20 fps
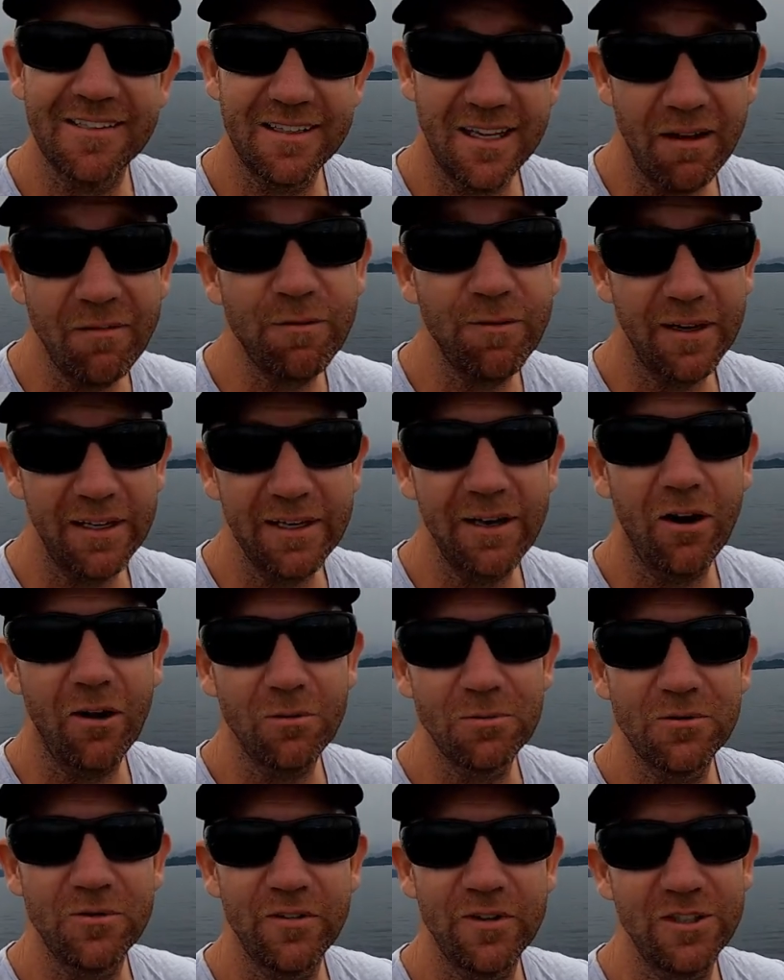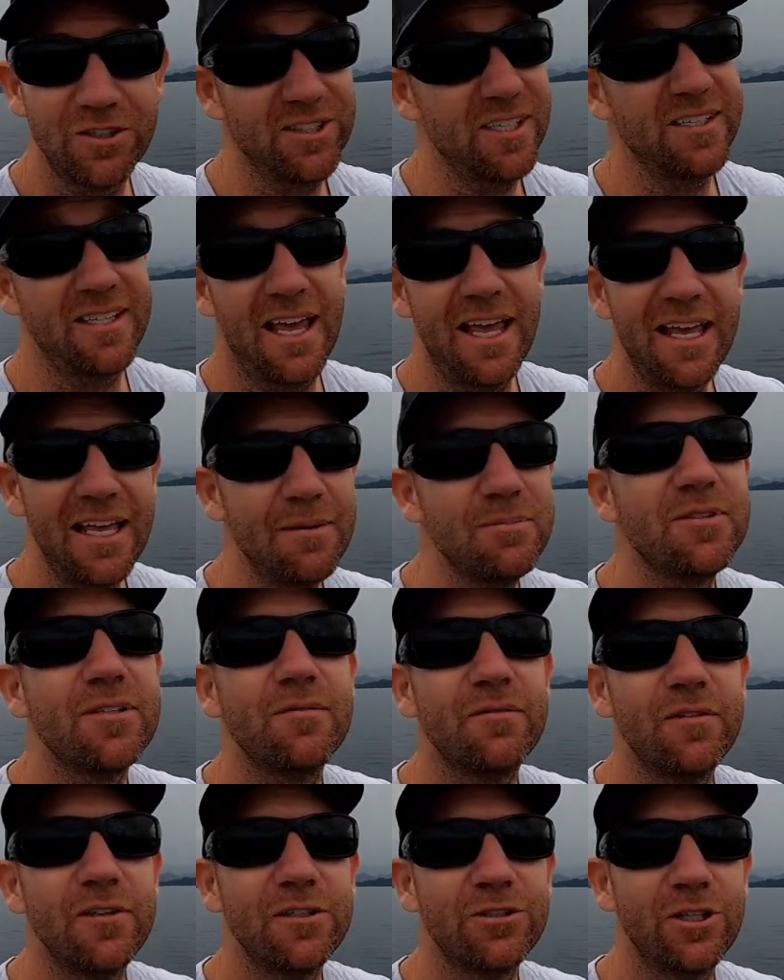It definitely holds fish. There's heaps
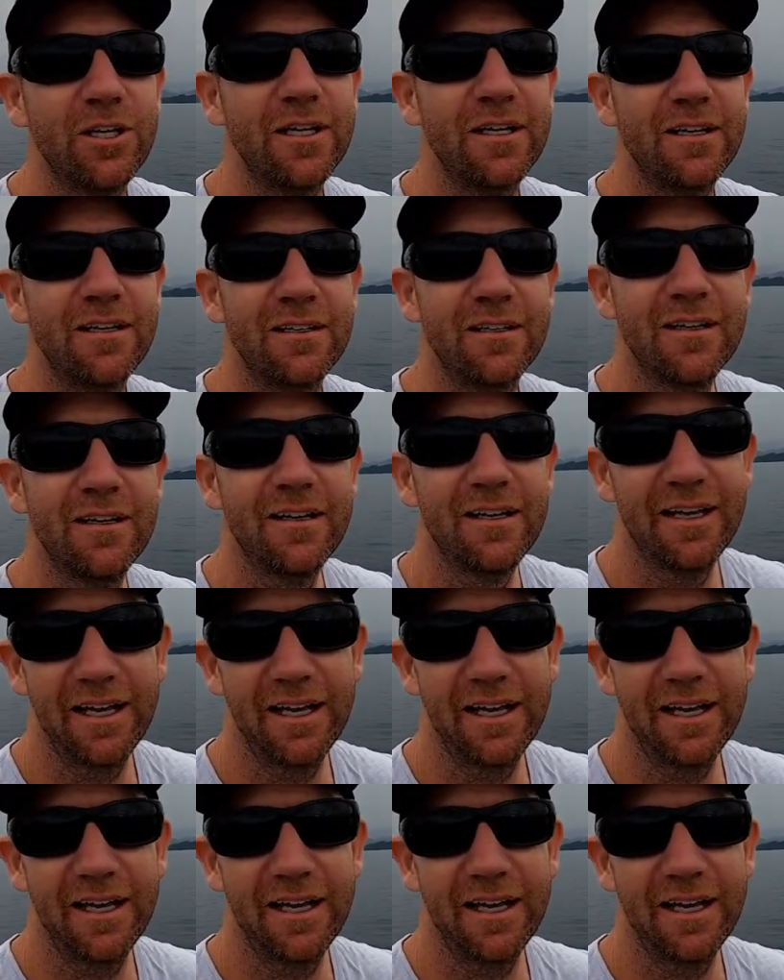of fish here,